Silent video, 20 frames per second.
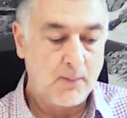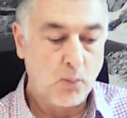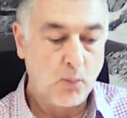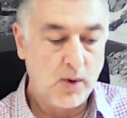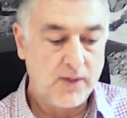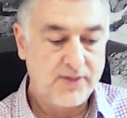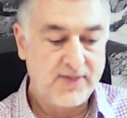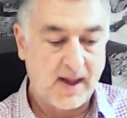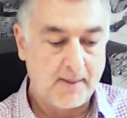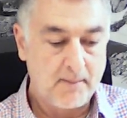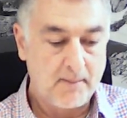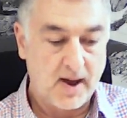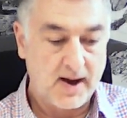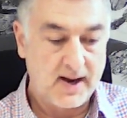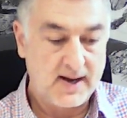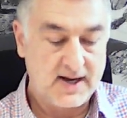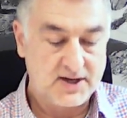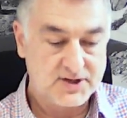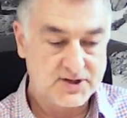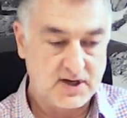And with that
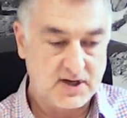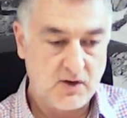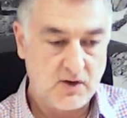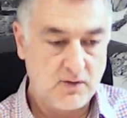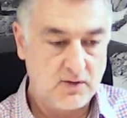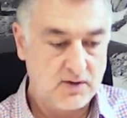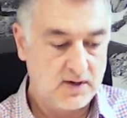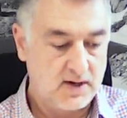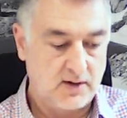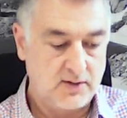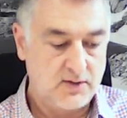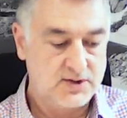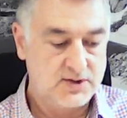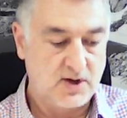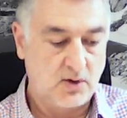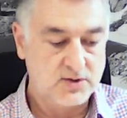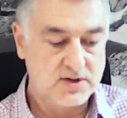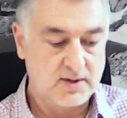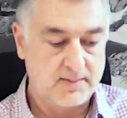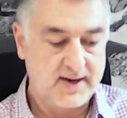money, let's say you
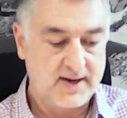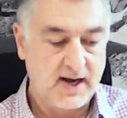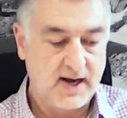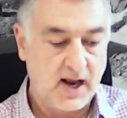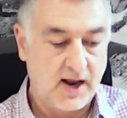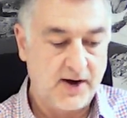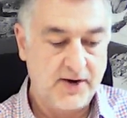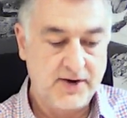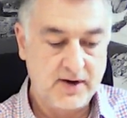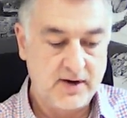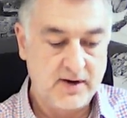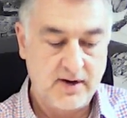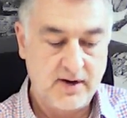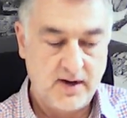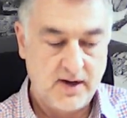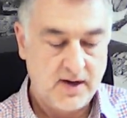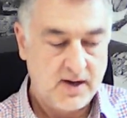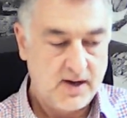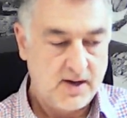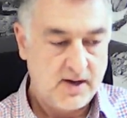sell something in
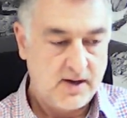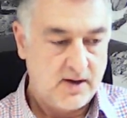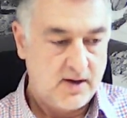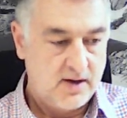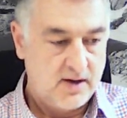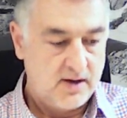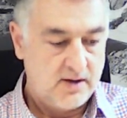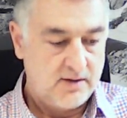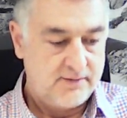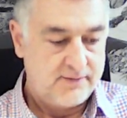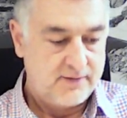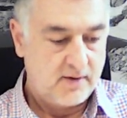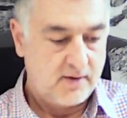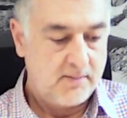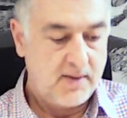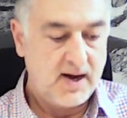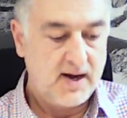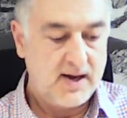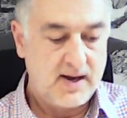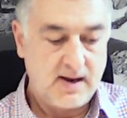London
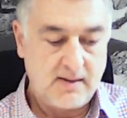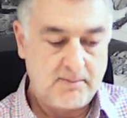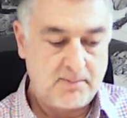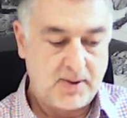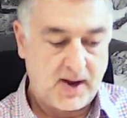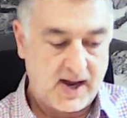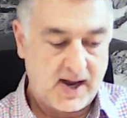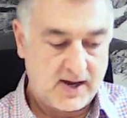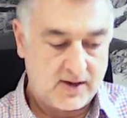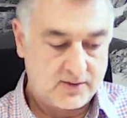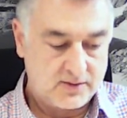for £1 million,